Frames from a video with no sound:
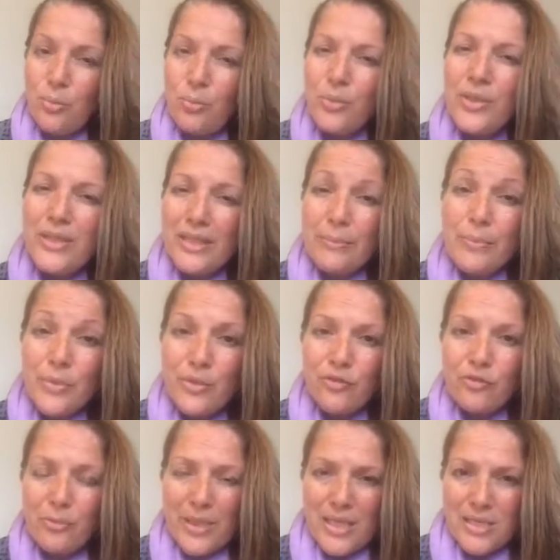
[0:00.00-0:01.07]
really moved
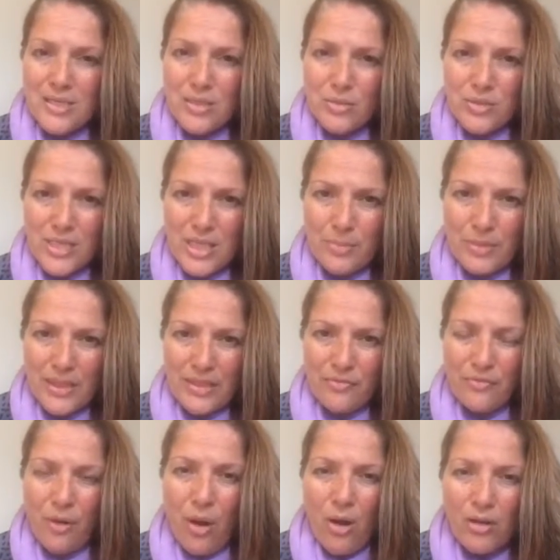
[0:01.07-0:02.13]
me so deeply
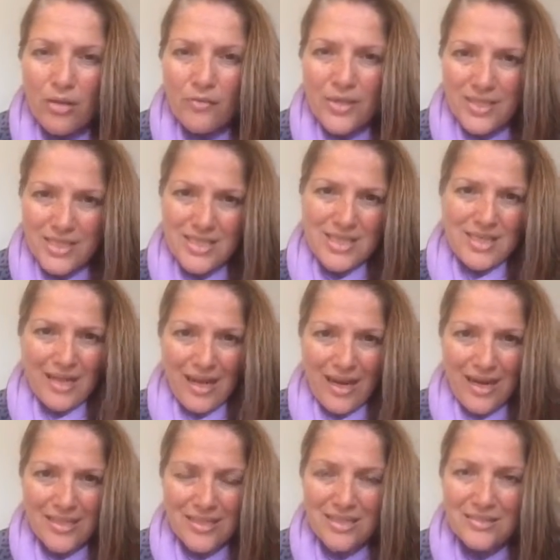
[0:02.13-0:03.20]
for all of us
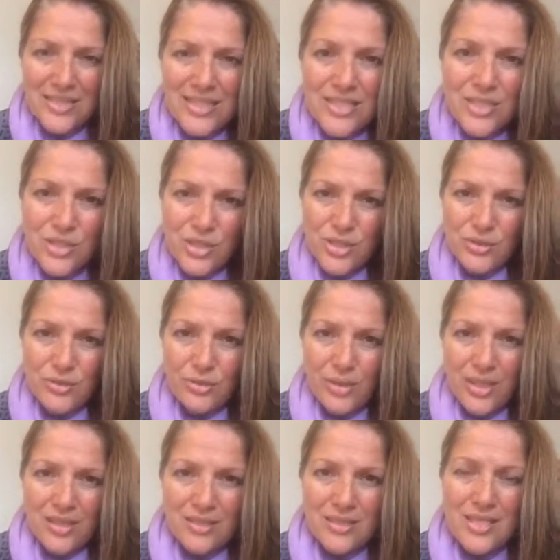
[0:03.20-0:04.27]
today to listen to
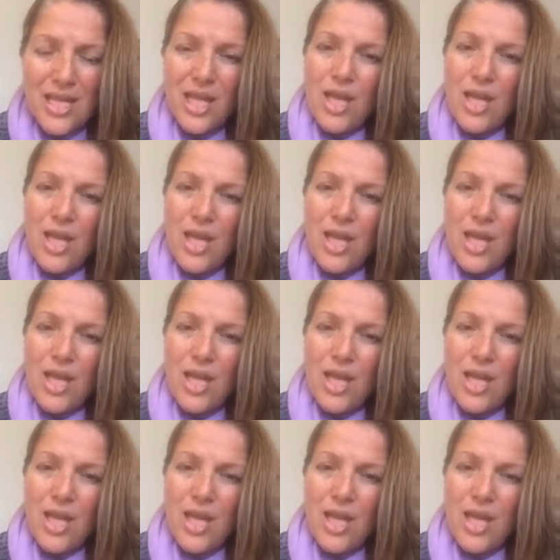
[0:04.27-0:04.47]
is